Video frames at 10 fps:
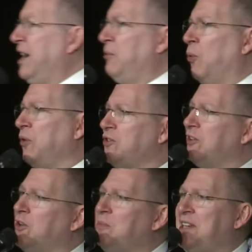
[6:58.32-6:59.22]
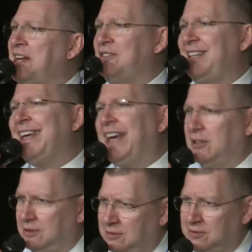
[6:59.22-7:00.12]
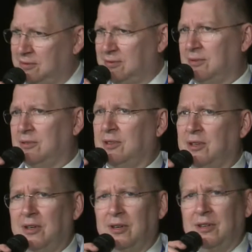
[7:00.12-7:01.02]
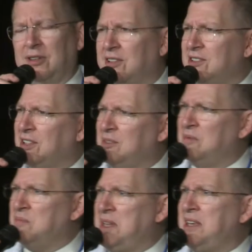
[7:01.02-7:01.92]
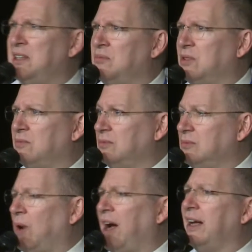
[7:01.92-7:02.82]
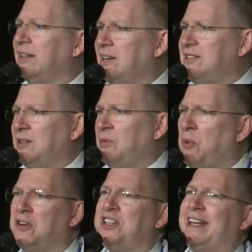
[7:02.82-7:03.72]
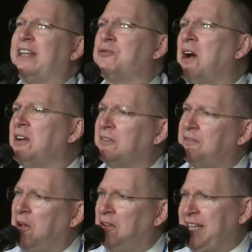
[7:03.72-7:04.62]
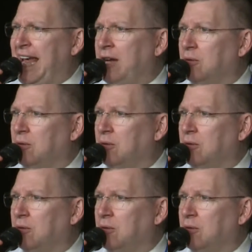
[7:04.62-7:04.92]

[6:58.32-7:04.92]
we want you to come down here. And I said, me? Why? He said, we want you to get drunk and fall down.